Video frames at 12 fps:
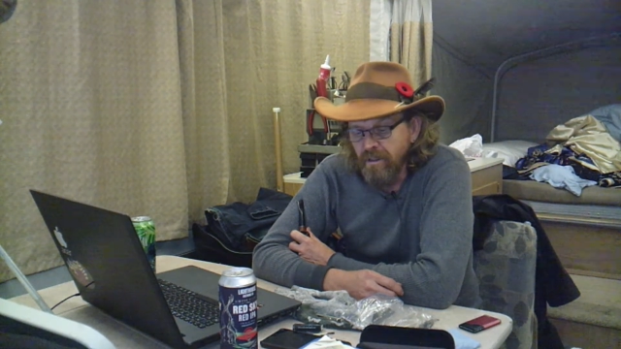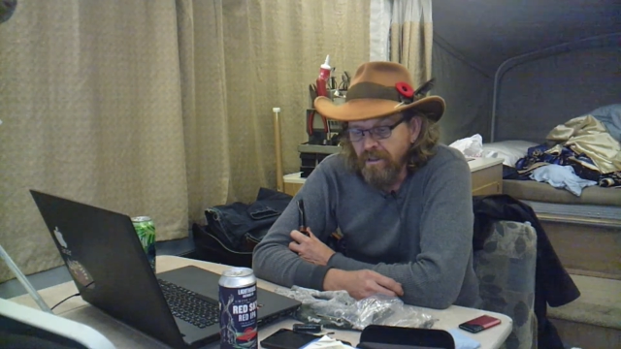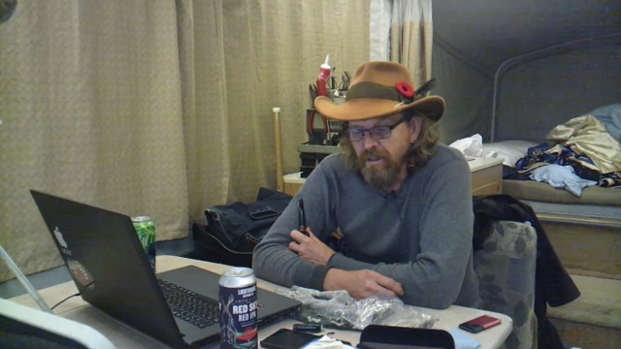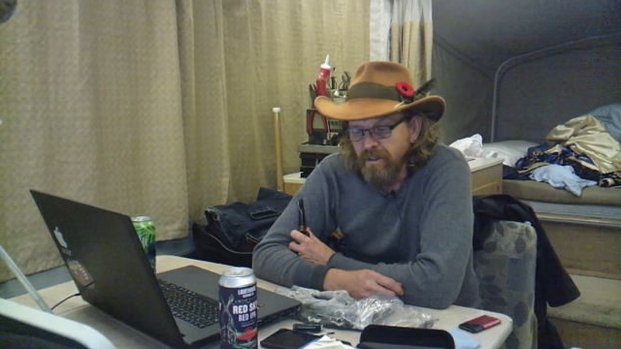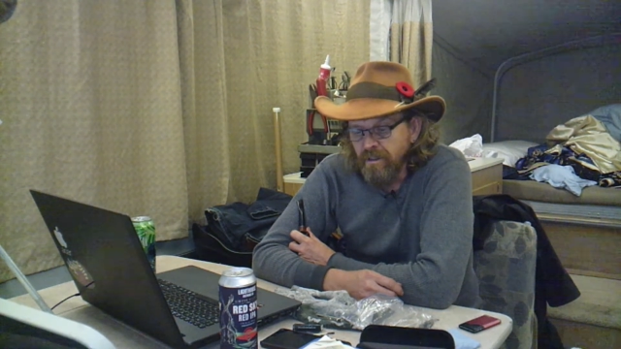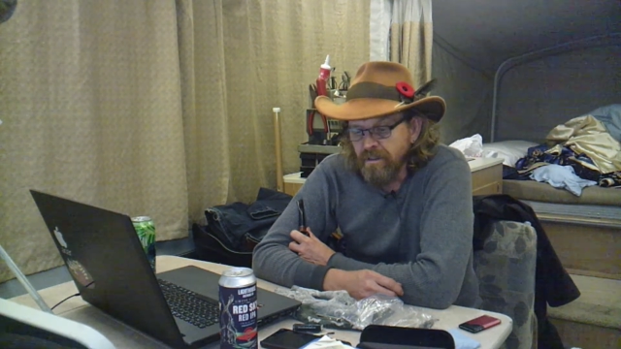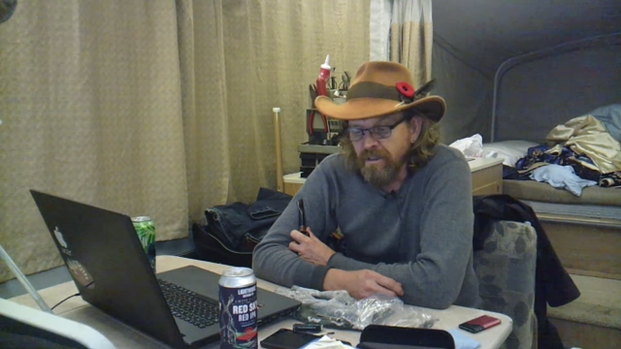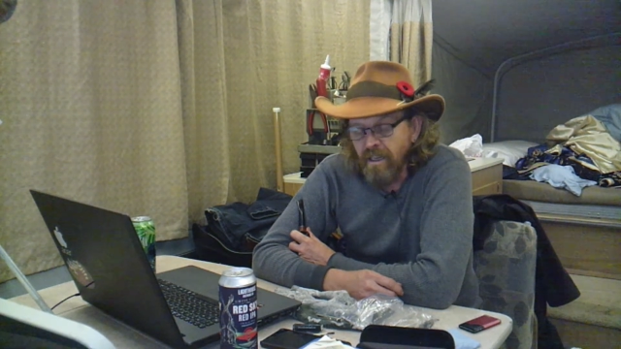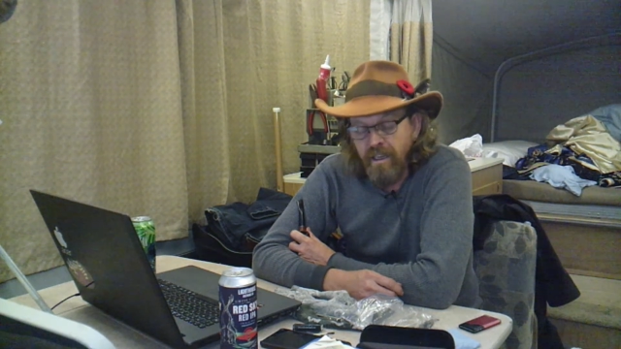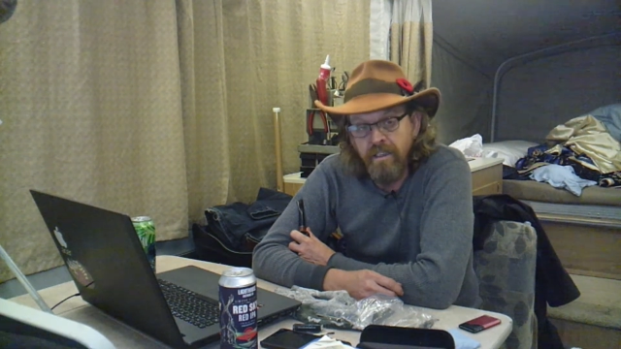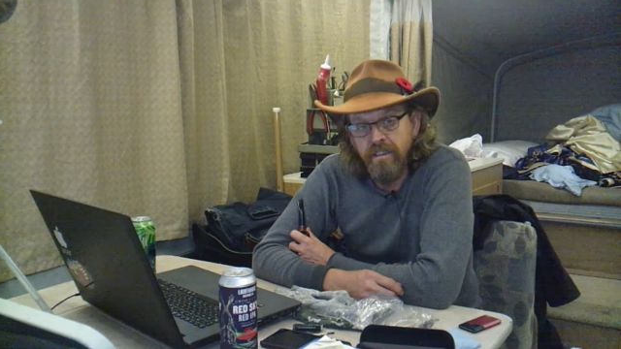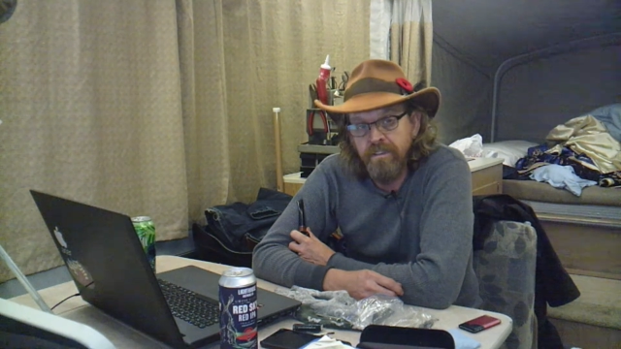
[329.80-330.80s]
The
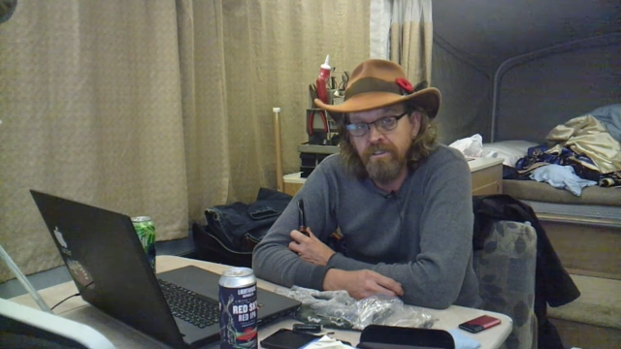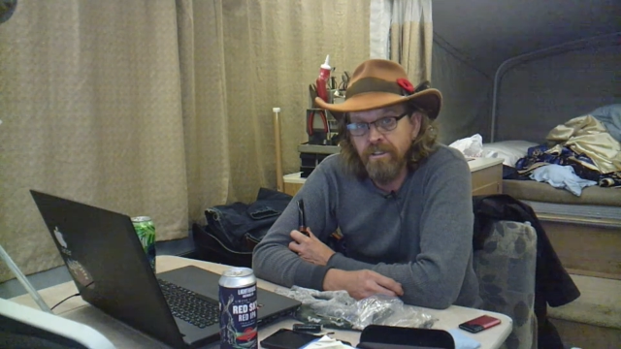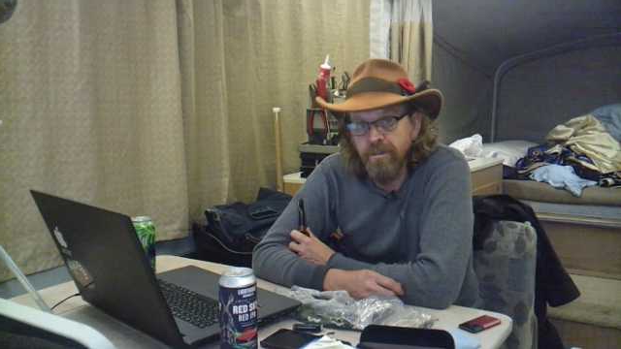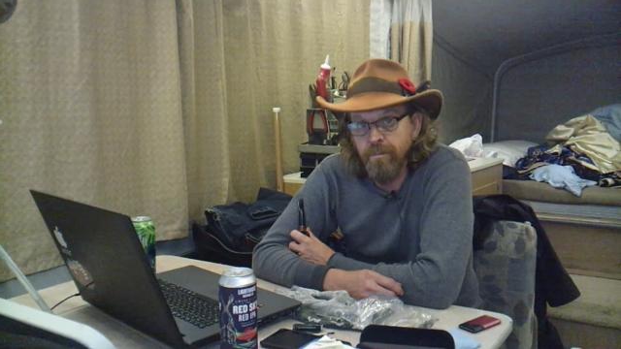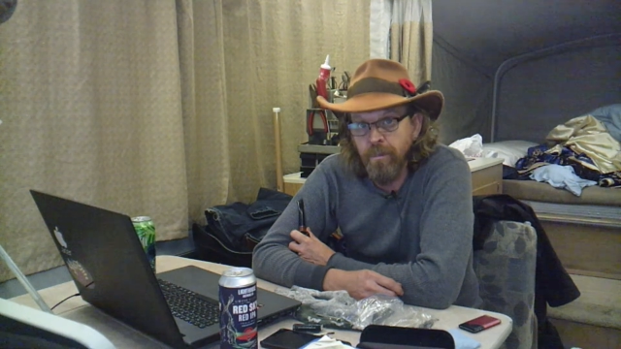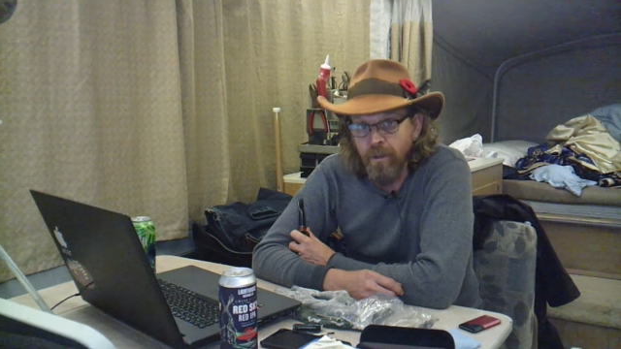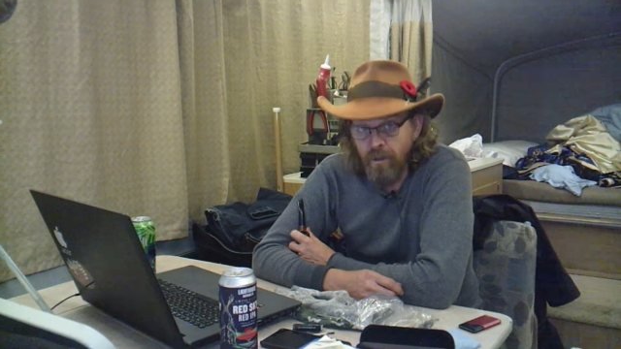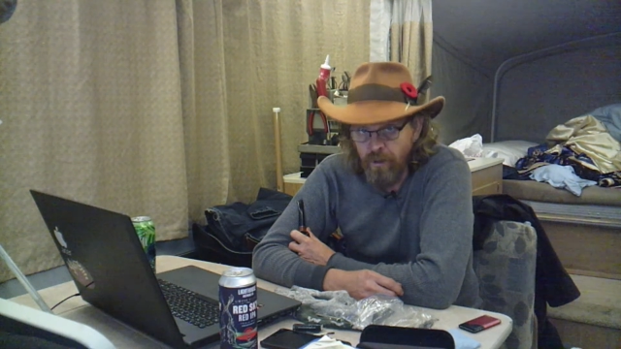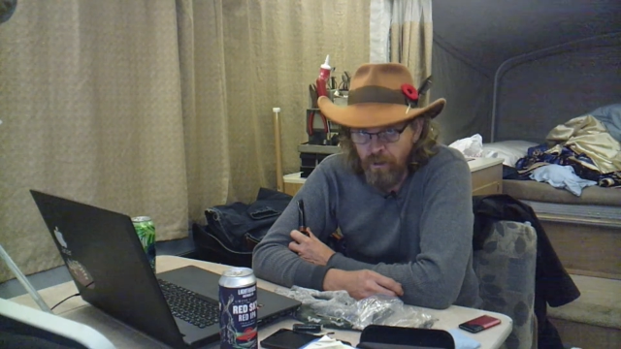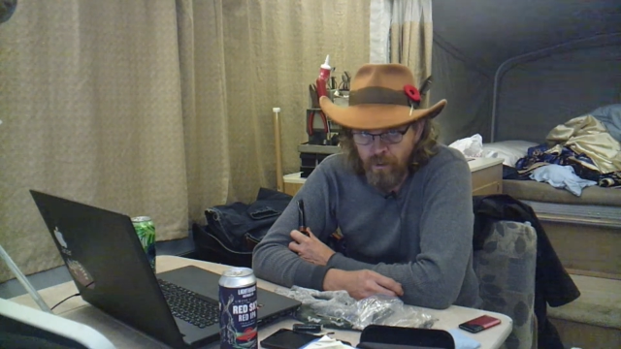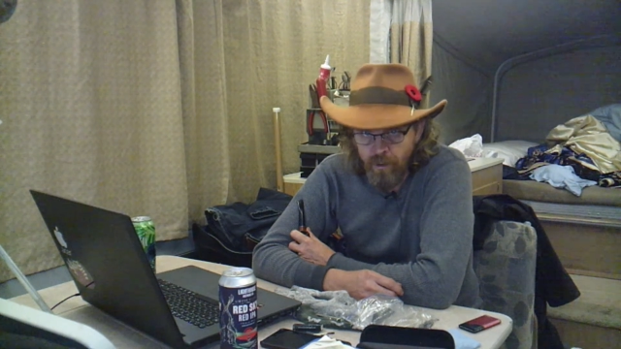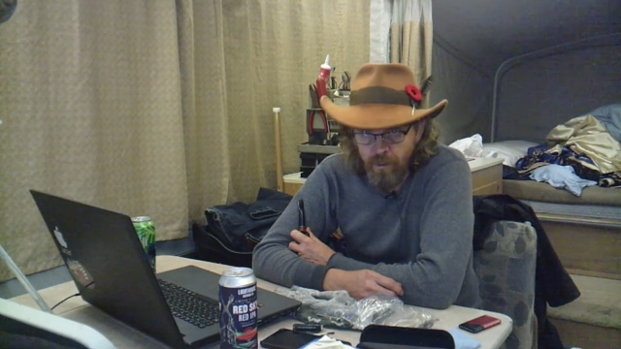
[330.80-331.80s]
days just
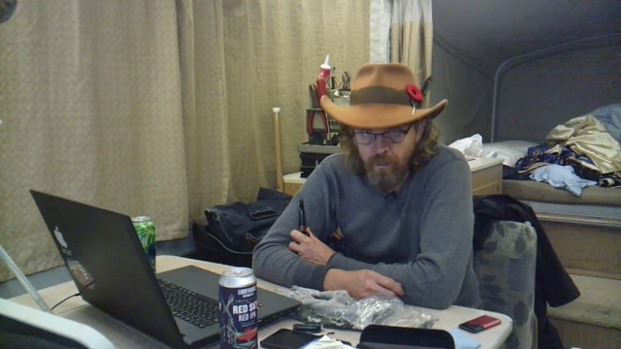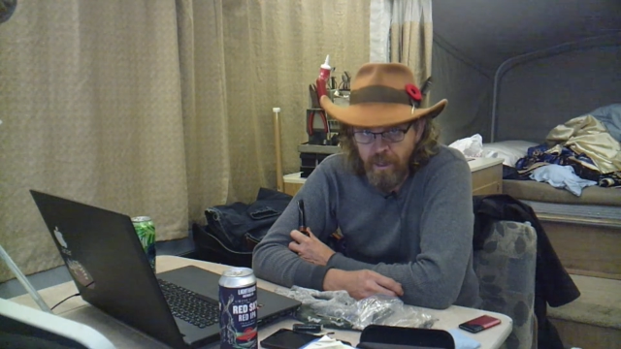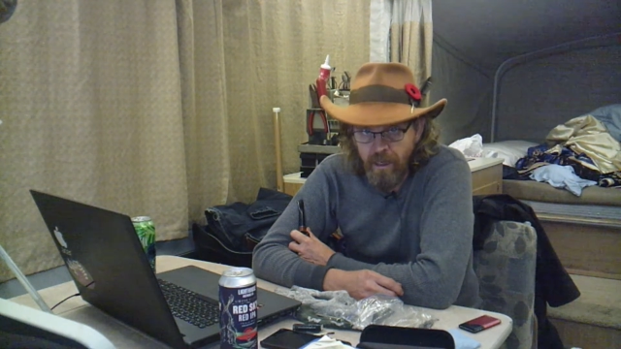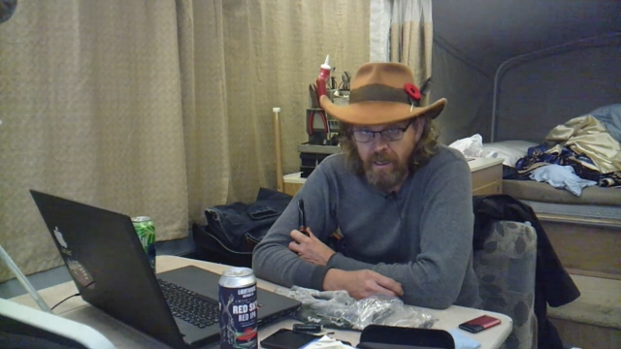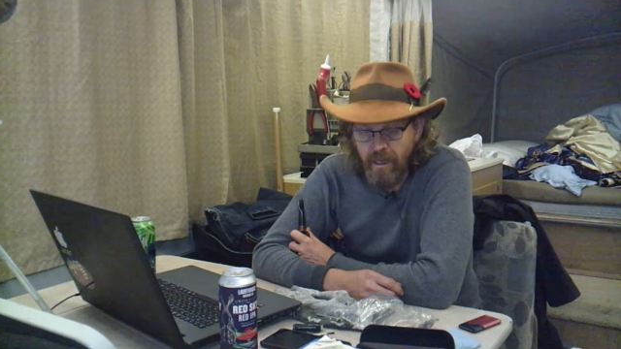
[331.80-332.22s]
blow by.